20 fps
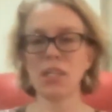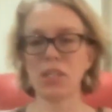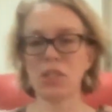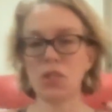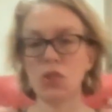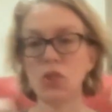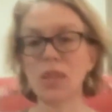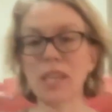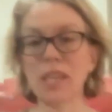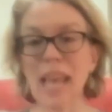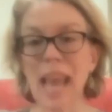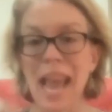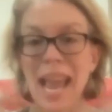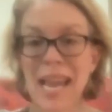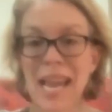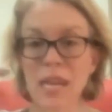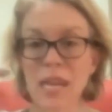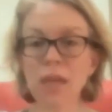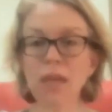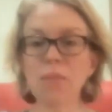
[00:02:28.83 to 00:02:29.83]
to
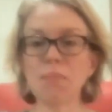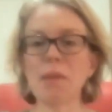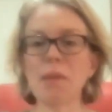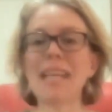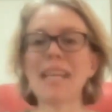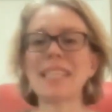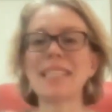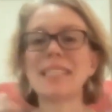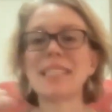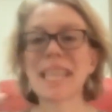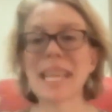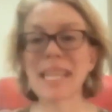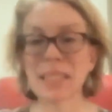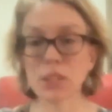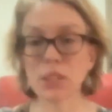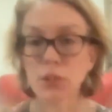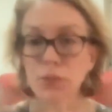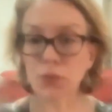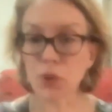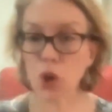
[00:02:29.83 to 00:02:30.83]
gain back a
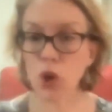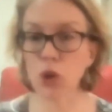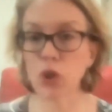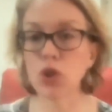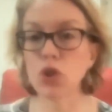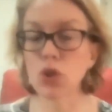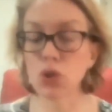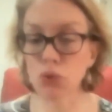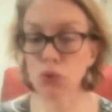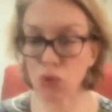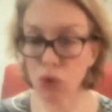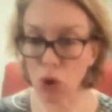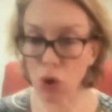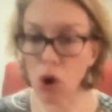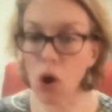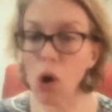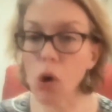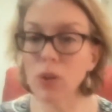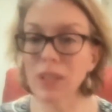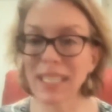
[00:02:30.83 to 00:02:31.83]
sense of
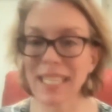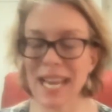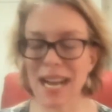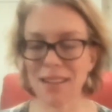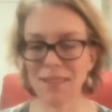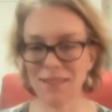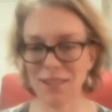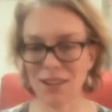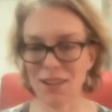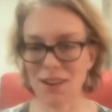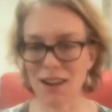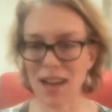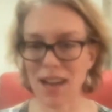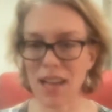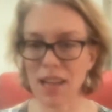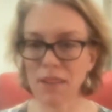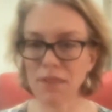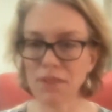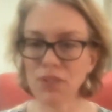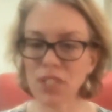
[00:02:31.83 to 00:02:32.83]
control in our
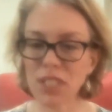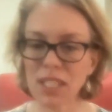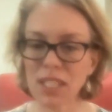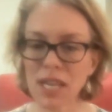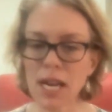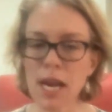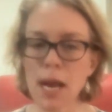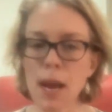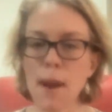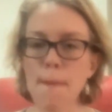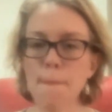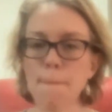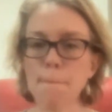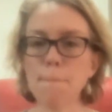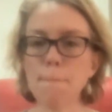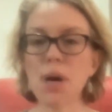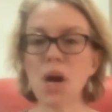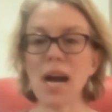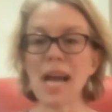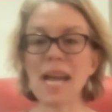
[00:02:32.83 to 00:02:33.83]
lives
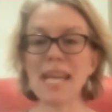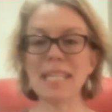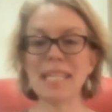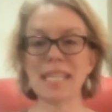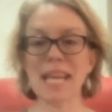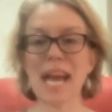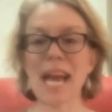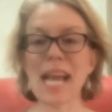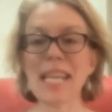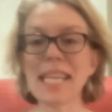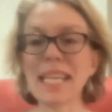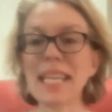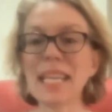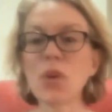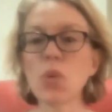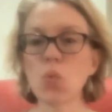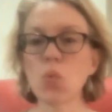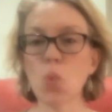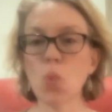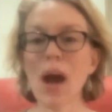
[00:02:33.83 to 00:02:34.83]
by
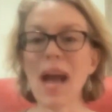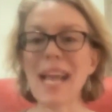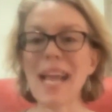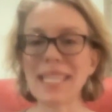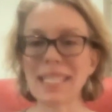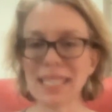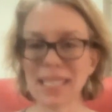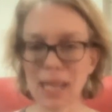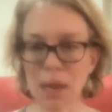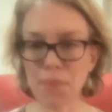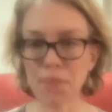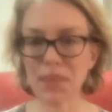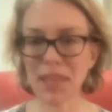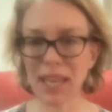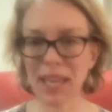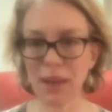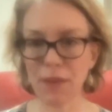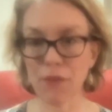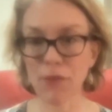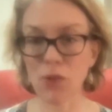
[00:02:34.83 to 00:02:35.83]
taking away
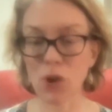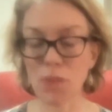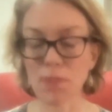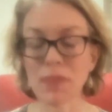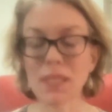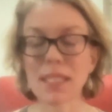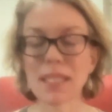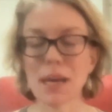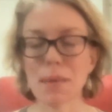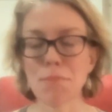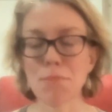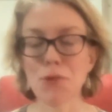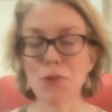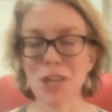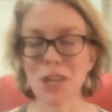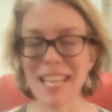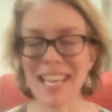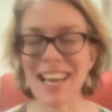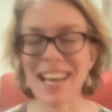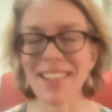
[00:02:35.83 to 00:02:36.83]
something from
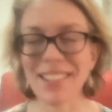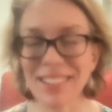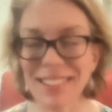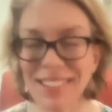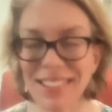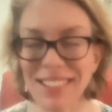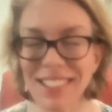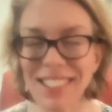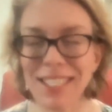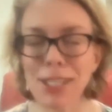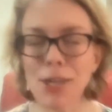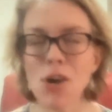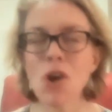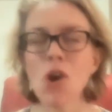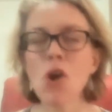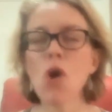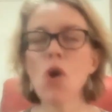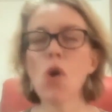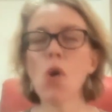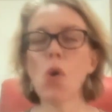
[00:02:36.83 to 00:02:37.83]
somebody else
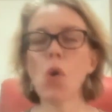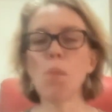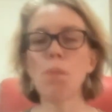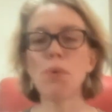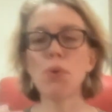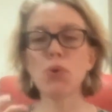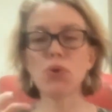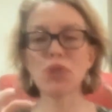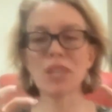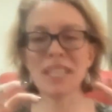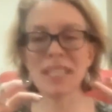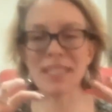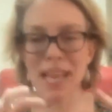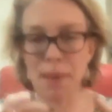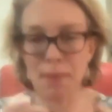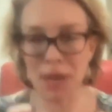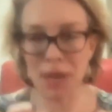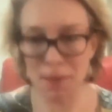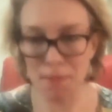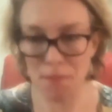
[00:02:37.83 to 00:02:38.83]
or putting
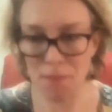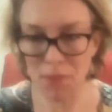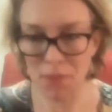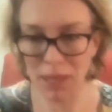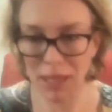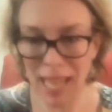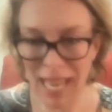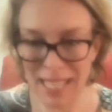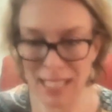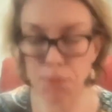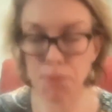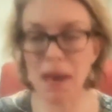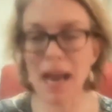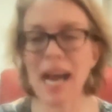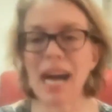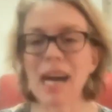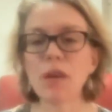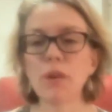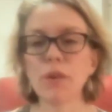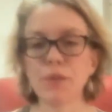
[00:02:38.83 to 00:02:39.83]
them in a less
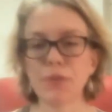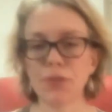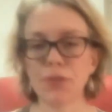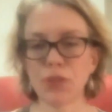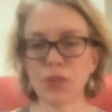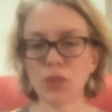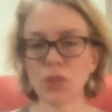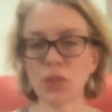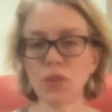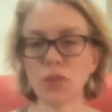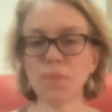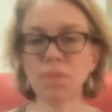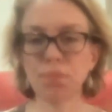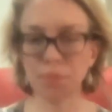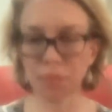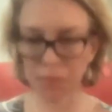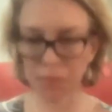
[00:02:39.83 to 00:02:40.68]
powerful